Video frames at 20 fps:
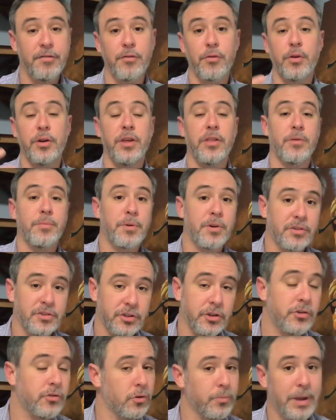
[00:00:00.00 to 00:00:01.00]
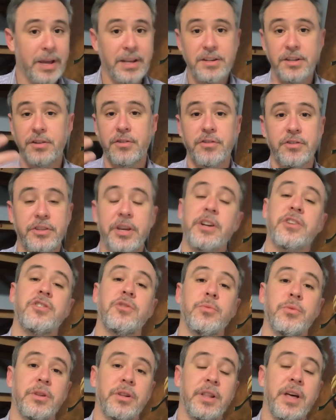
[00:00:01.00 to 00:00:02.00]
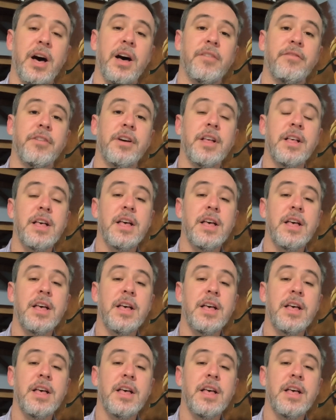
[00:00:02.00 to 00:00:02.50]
for another person, romantic or sexual love,